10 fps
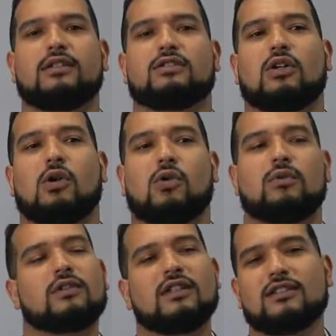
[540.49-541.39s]
So
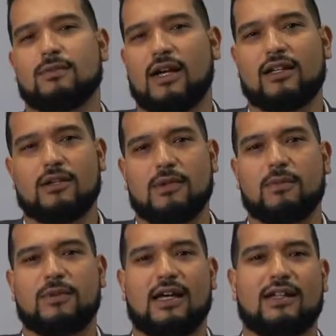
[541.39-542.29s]
things might come
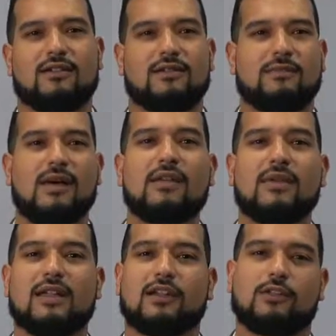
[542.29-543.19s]
up that might
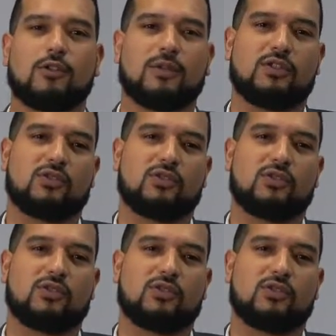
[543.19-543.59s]
make it a little bit